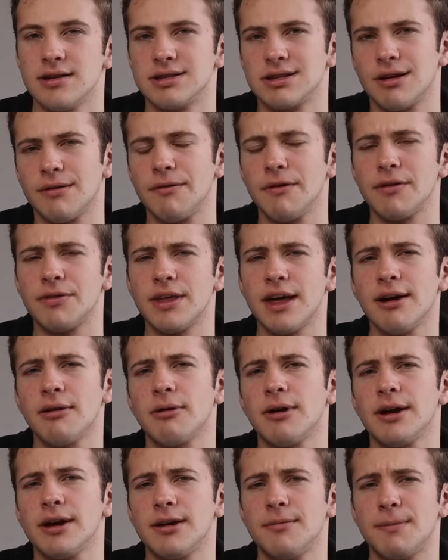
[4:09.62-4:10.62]
So if you think
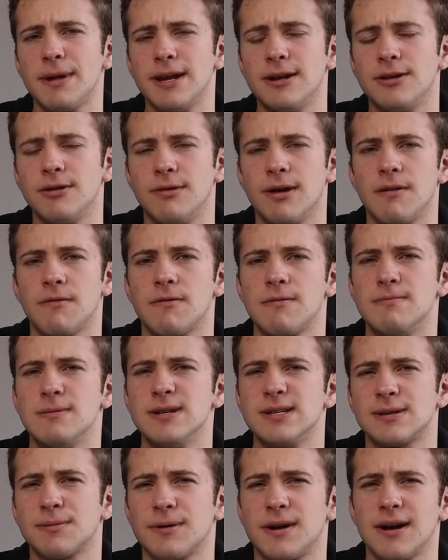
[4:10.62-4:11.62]
what you're going to be doing for
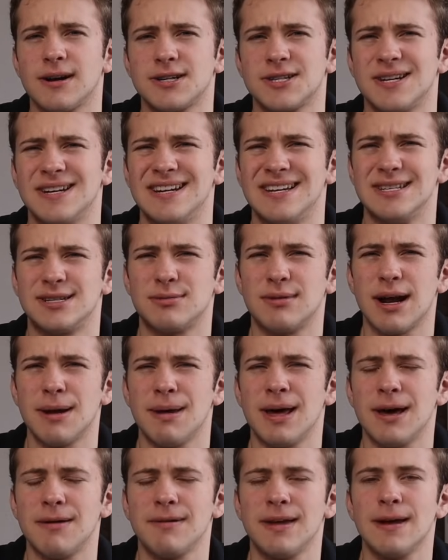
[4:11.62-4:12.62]
music production is RAM
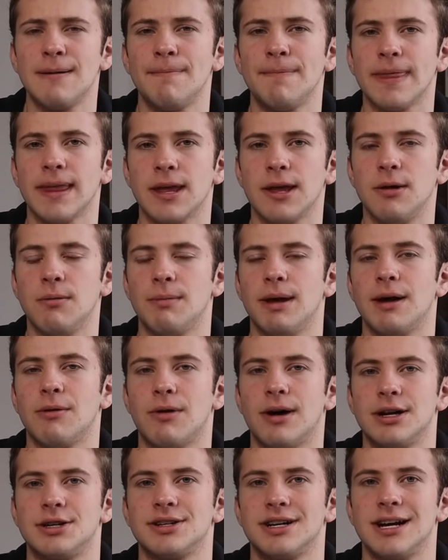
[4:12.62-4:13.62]
heavy, you may
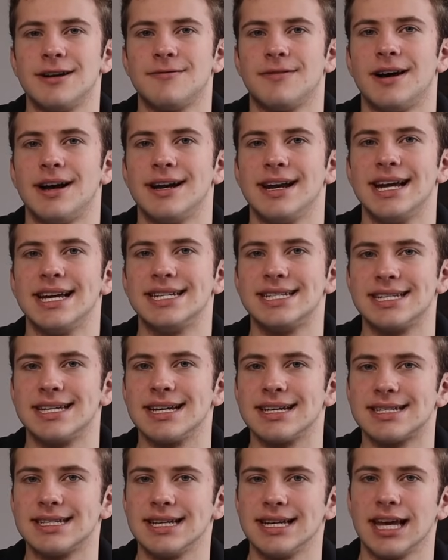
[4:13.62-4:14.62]
want to try to find a
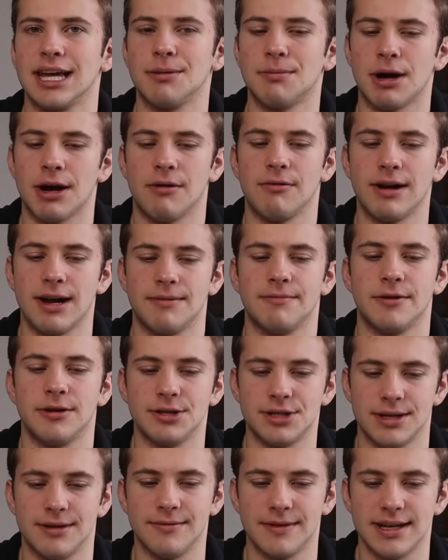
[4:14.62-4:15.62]
16 gigabyte RAM
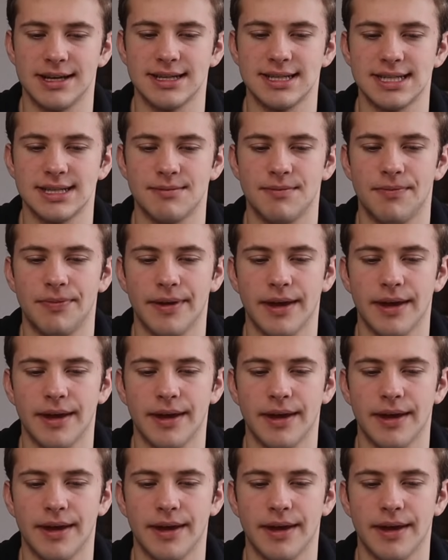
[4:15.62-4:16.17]
version of this.